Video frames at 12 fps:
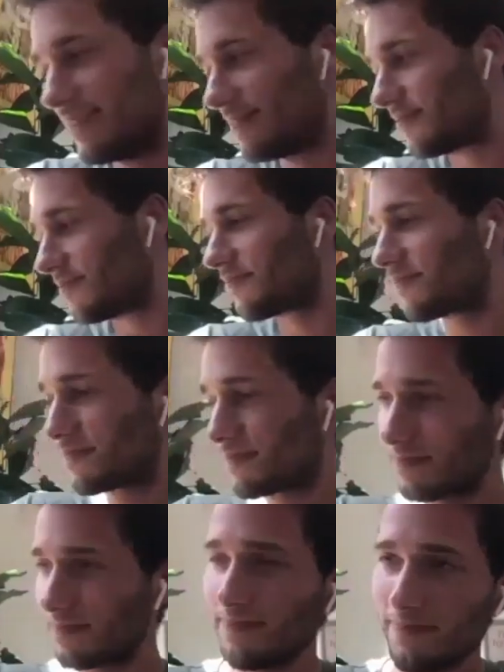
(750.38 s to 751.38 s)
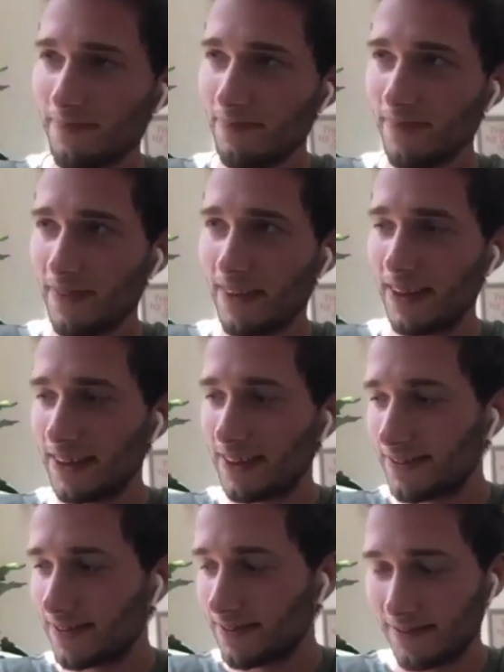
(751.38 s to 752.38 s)
to be anything to do with
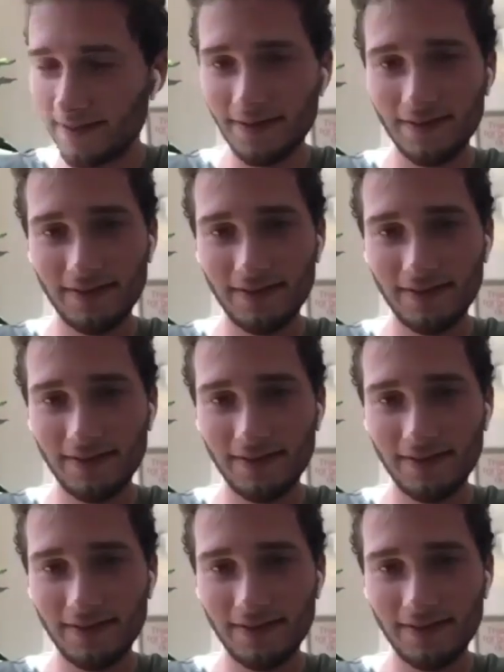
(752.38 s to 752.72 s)
history